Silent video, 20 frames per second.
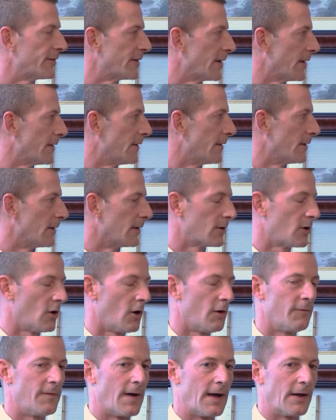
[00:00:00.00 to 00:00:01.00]
said, the
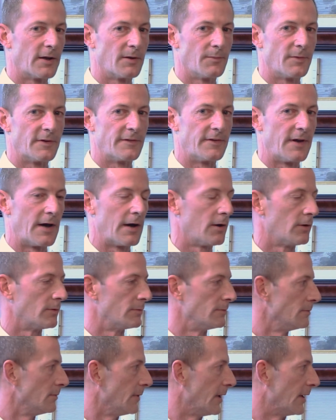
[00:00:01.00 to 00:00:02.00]
call volume is
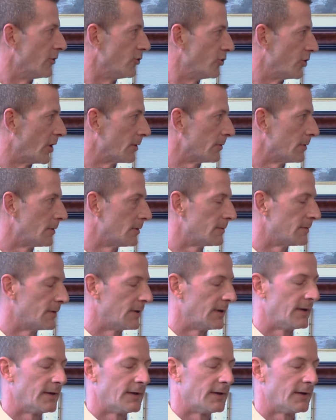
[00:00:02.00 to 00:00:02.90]
down in general.